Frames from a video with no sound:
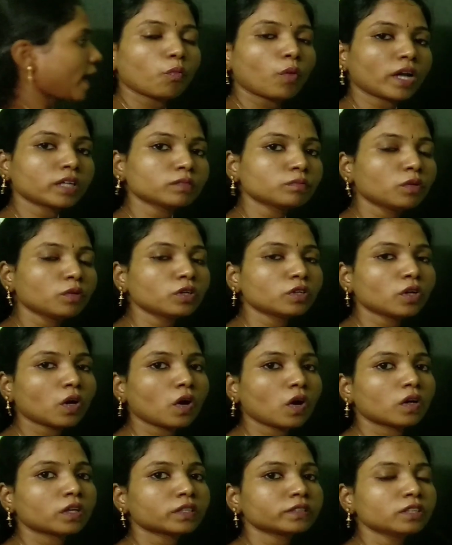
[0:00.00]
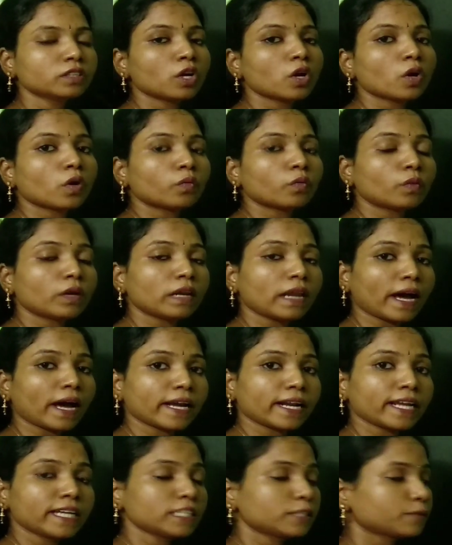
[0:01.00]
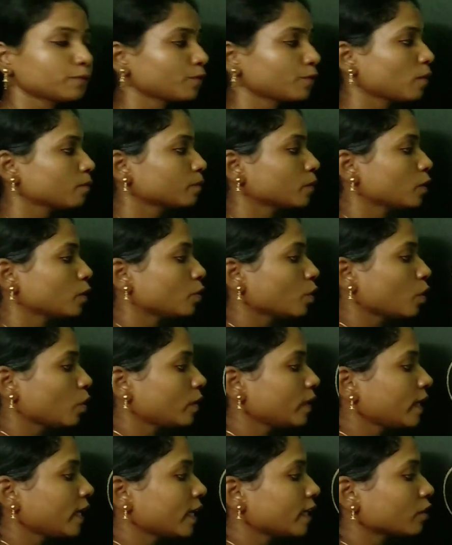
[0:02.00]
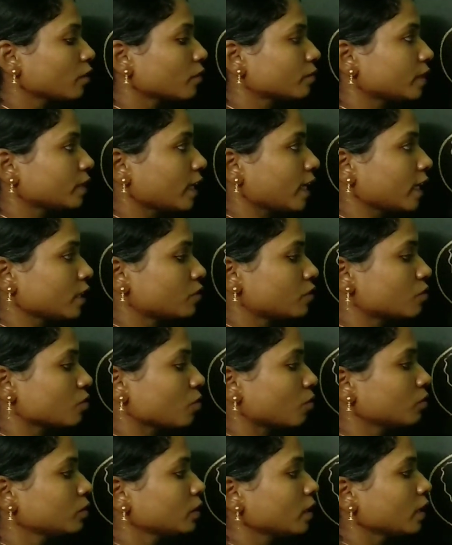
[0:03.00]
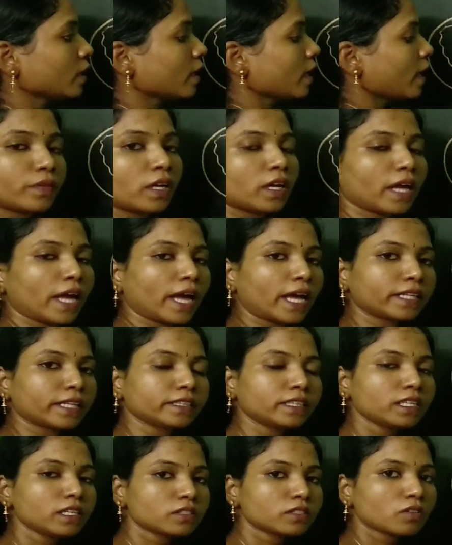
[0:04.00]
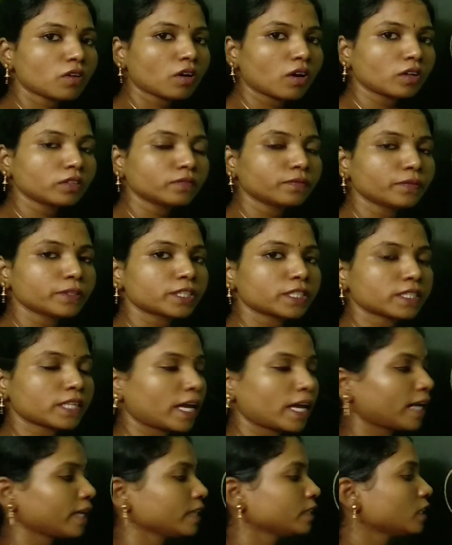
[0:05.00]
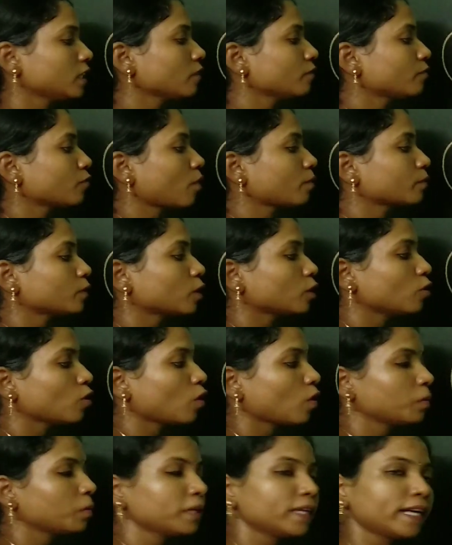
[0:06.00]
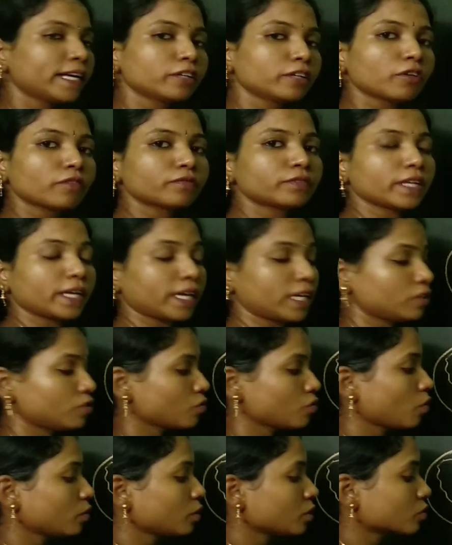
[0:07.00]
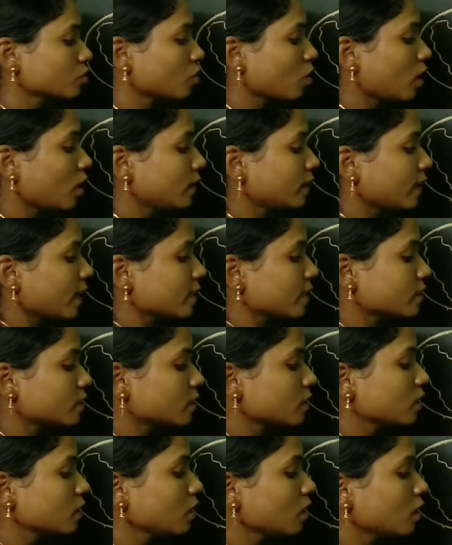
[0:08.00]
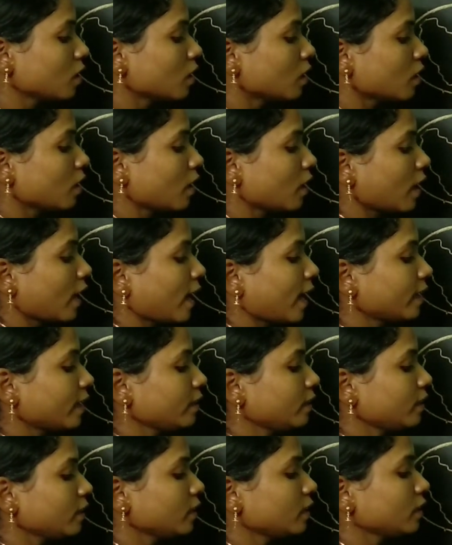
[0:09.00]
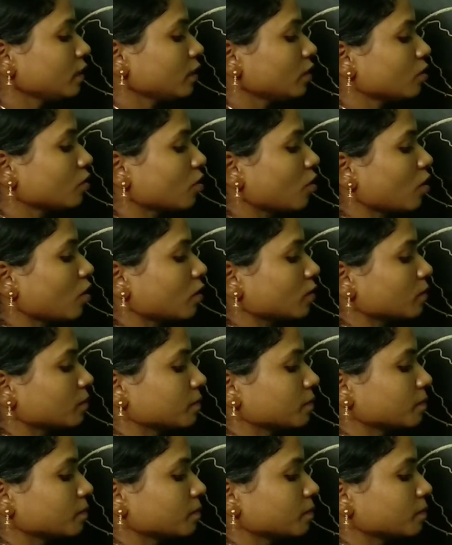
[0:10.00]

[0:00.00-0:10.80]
One more horn will arise from the lower end of the head zone, and this horn which is arising from the lower end of the head zone is called as the anterior horn.